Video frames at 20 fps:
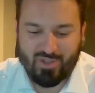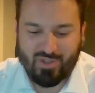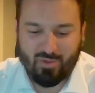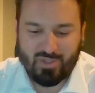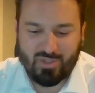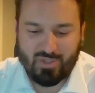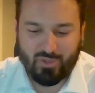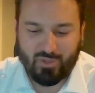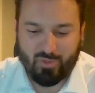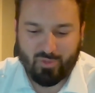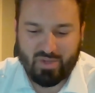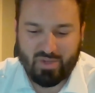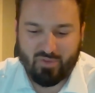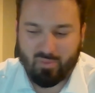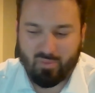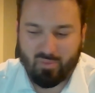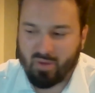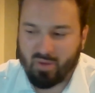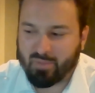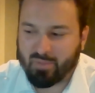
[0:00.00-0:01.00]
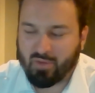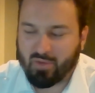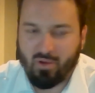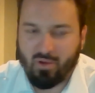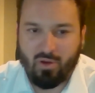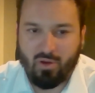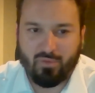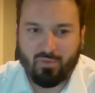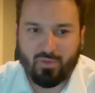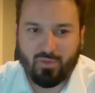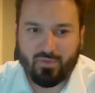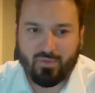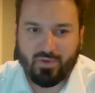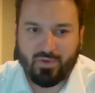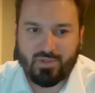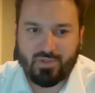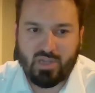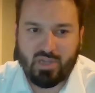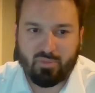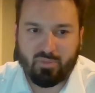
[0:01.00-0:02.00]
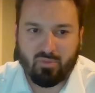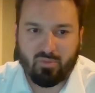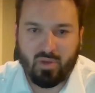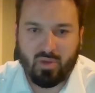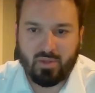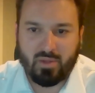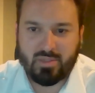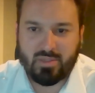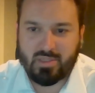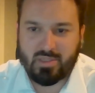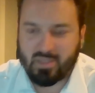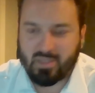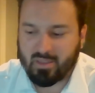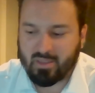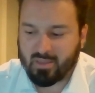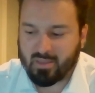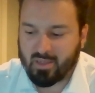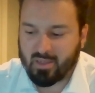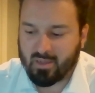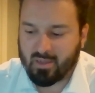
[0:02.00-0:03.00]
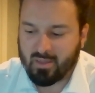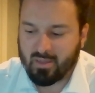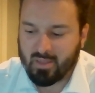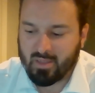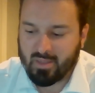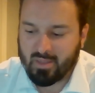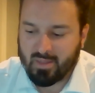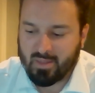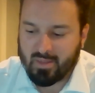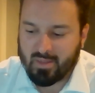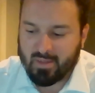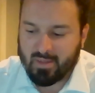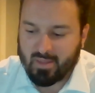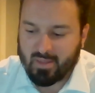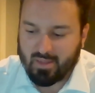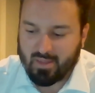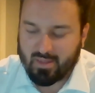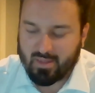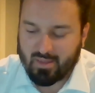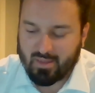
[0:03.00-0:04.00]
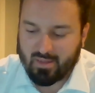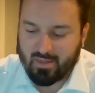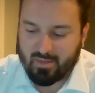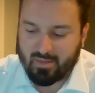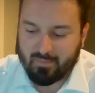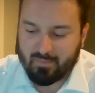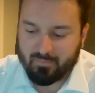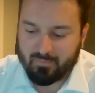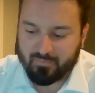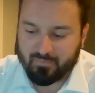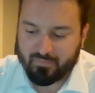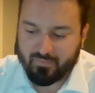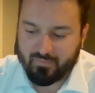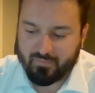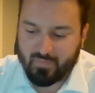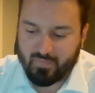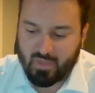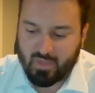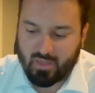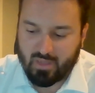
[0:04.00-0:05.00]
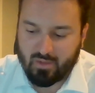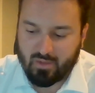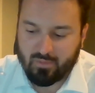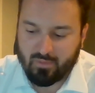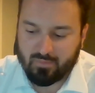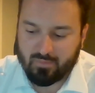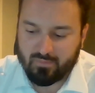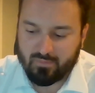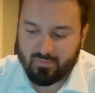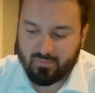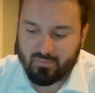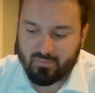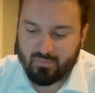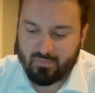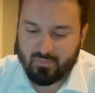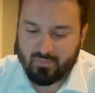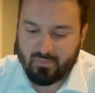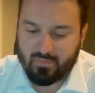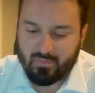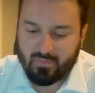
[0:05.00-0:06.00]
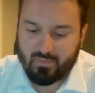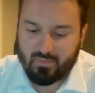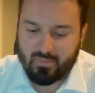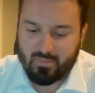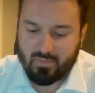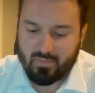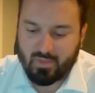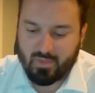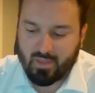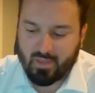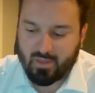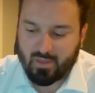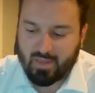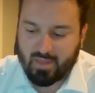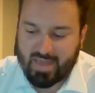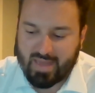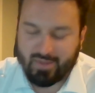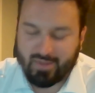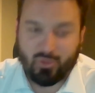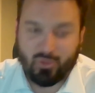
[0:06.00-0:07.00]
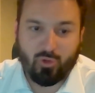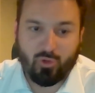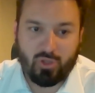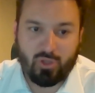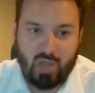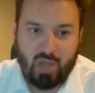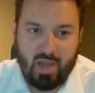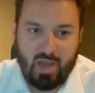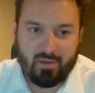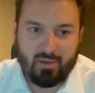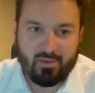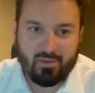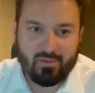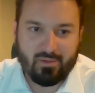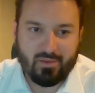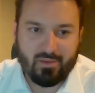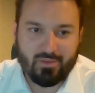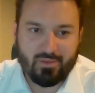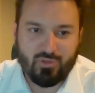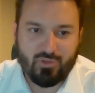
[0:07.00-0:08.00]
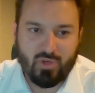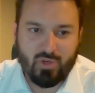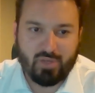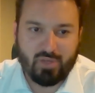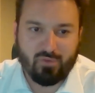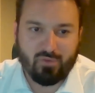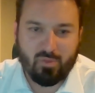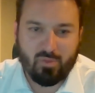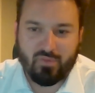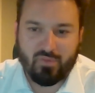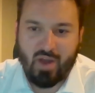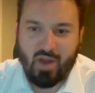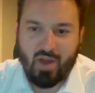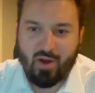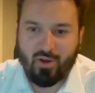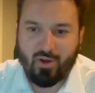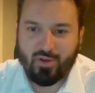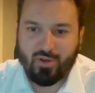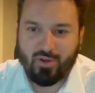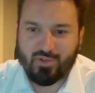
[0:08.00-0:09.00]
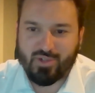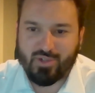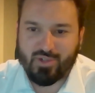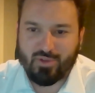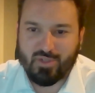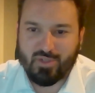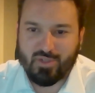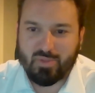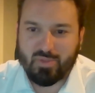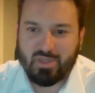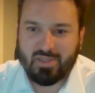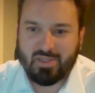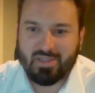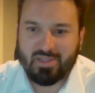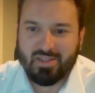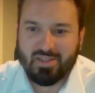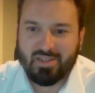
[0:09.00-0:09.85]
So it was a little bit of a bumpy road for the first couple months, and um, you know had to learn a lot, drinking from a fire hose, so to speak.